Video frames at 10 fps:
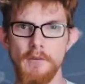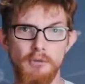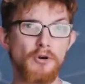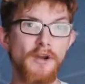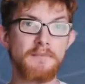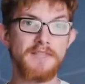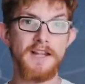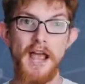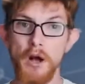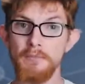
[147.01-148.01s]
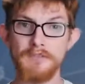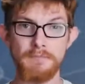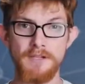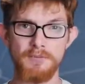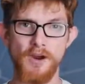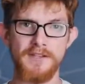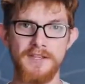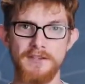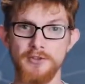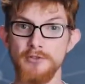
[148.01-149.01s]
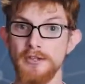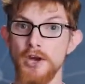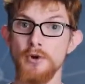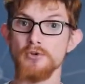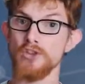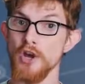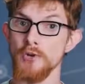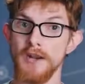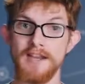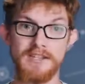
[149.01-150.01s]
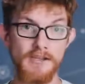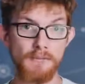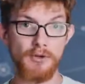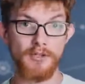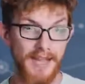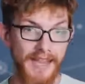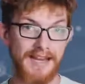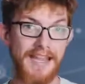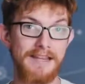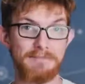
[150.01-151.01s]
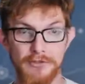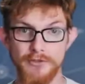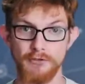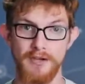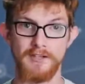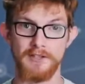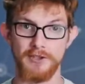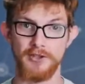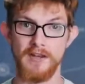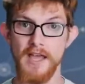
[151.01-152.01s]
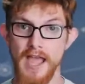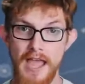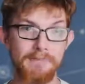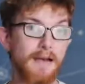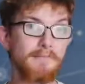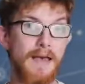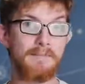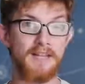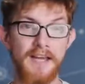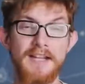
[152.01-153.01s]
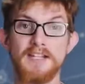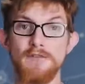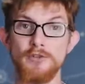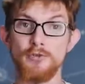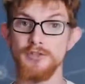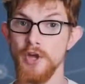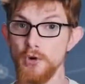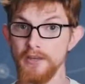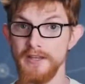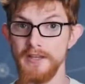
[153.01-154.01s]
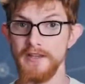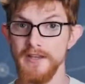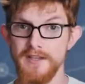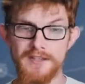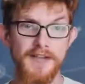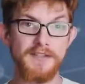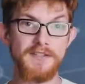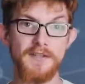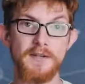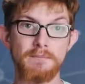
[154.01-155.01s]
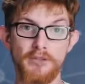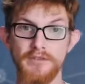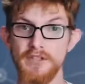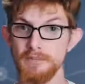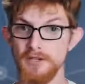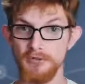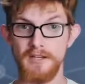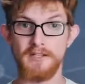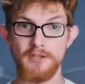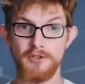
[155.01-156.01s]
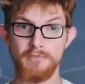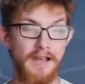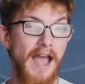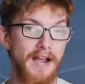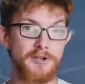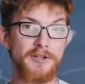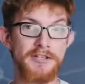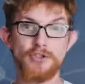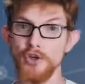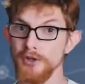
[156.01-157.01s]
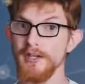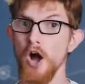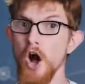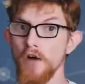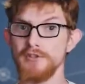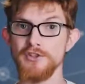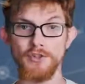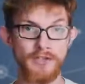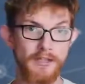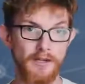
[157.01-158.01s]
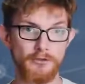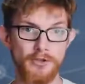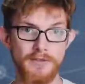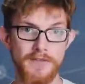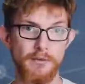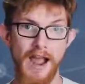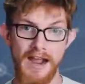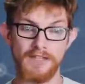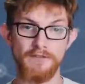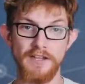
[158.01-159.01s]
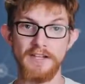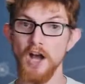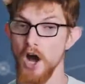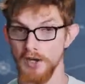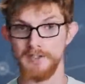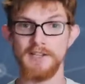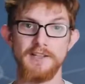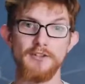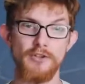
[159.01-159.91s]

Programs that help the speech processor to encode tone and timbre can aid music recognition, and by mapping an individual's cochlea, scientists can improve speech recognition by actually turning off certain electrodes that were activating unintended